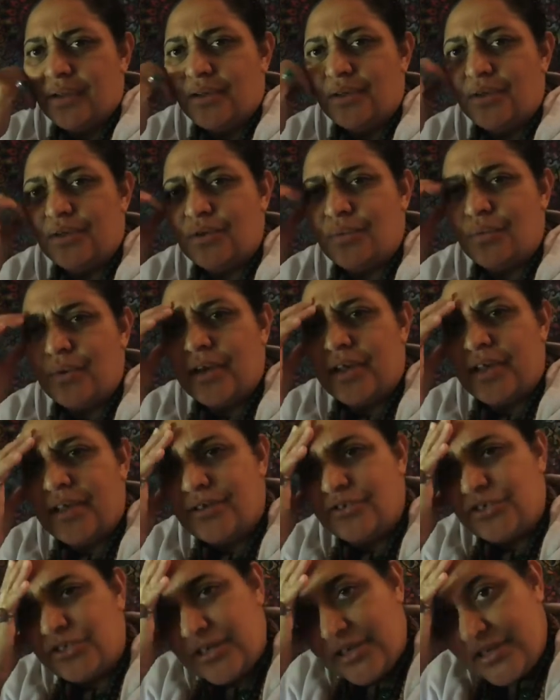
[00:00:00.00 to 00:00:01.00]
look at what he
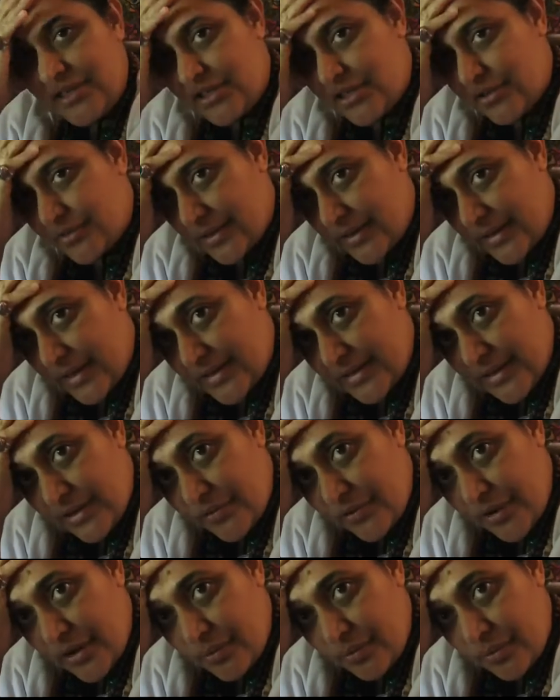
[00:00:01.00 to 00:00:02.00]
or she's doing. That's
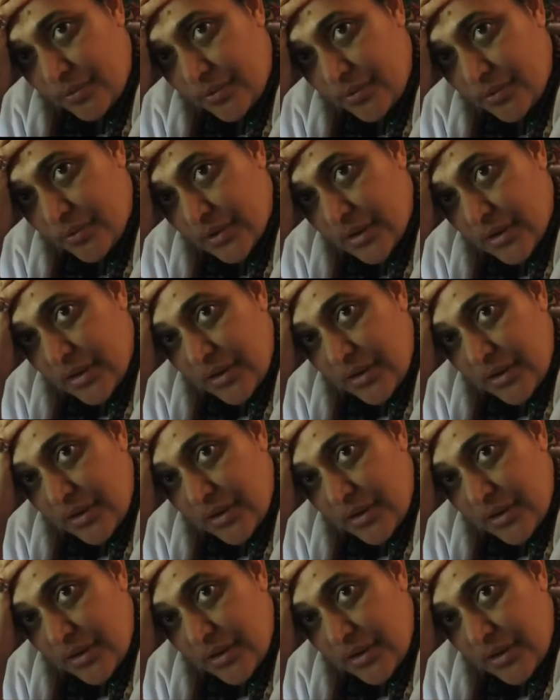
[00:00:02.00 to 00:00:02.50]
incredible.